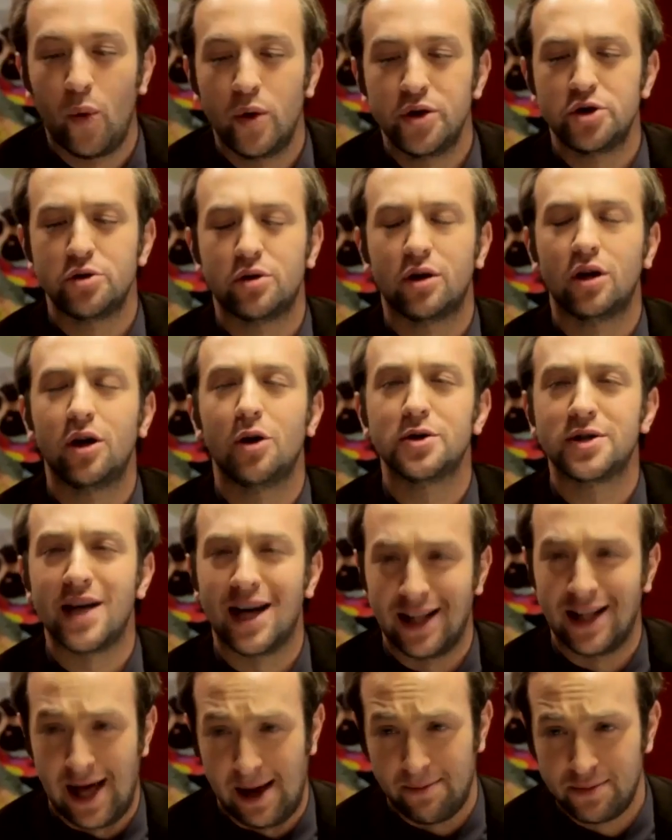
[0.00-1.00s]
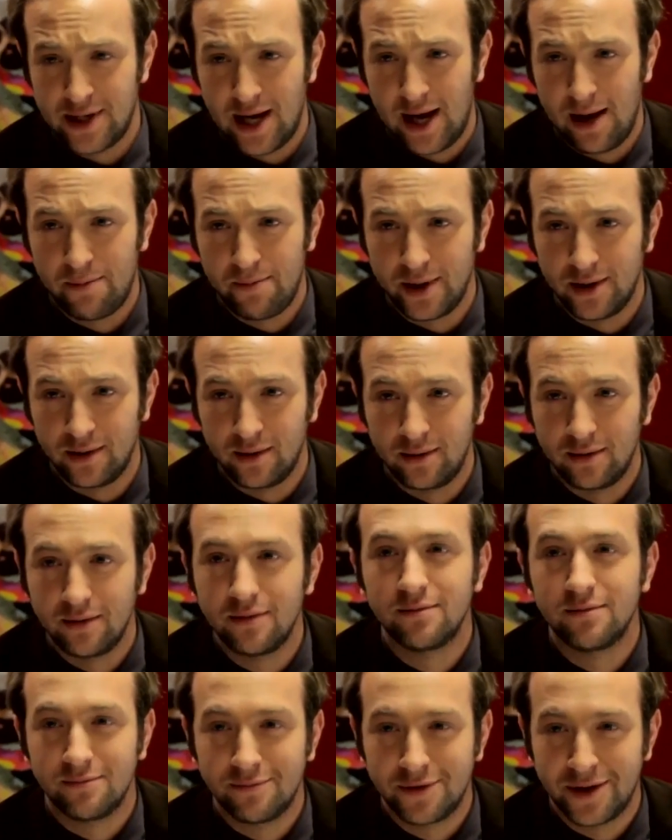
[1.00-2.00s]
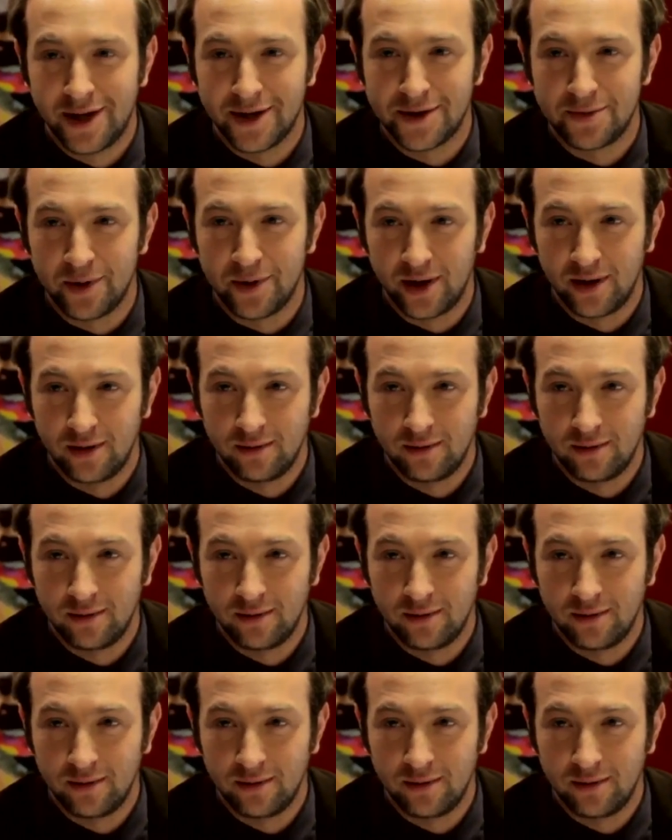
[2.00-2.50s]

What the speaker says: Would you close that laptop and kiss me?